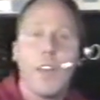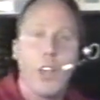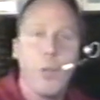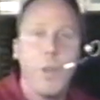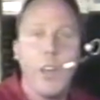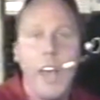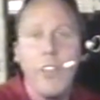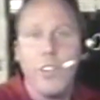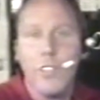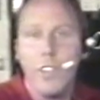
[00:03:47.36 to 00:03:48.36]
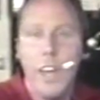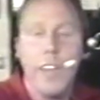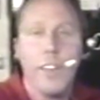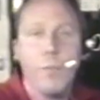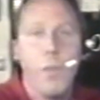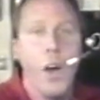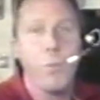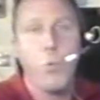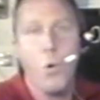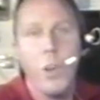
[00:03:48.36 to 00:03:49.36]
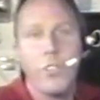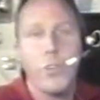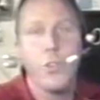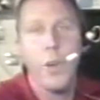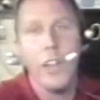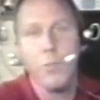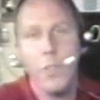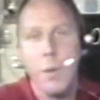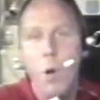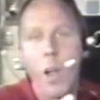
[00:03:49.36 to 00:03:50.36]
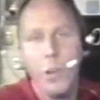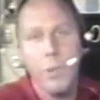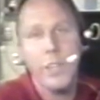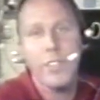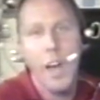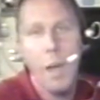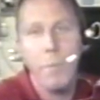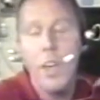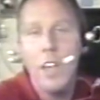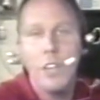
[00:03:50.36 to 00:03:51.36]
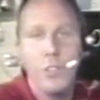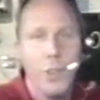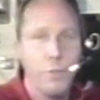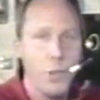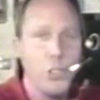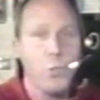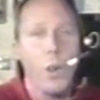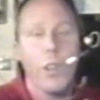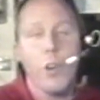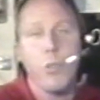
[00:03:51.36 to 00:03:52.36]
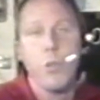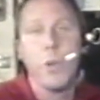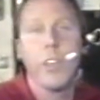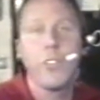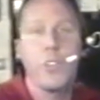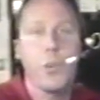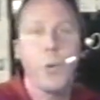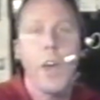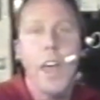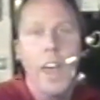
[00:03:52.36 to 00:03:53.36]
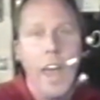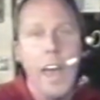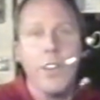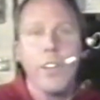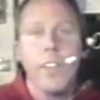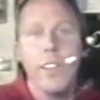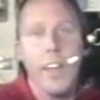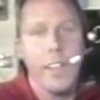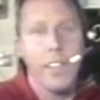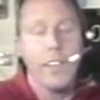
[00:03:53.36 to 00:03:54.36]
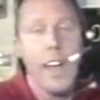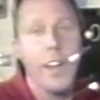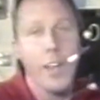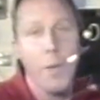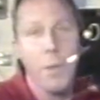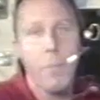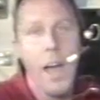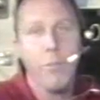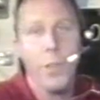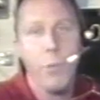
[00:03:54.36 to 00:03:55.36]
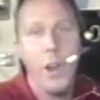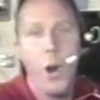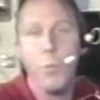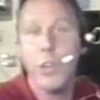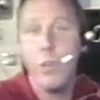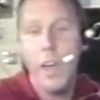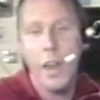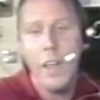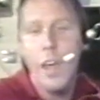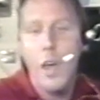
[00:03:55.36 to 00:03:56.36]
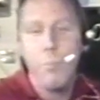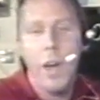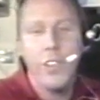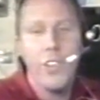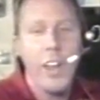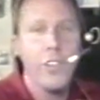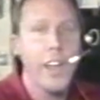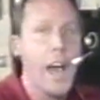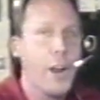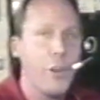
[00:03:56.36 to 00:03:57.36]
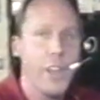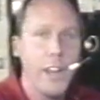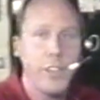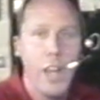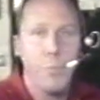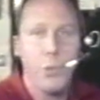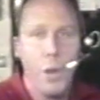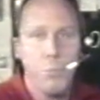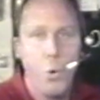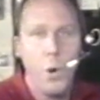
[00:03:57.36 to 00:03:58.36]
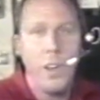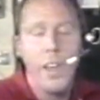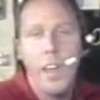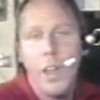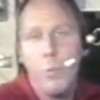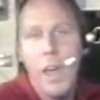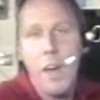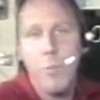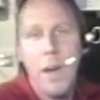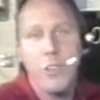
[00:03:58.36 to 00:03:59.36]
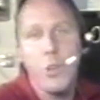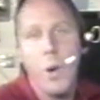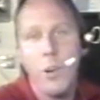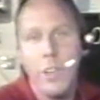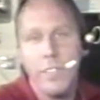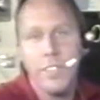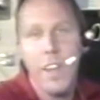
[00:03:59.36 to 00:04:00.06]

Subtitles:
communications link on board to transfer them all in real time. So the first role of the crew is to handle the data coming back from the radar, and we do that by changing out our data tapes on board. We have about 207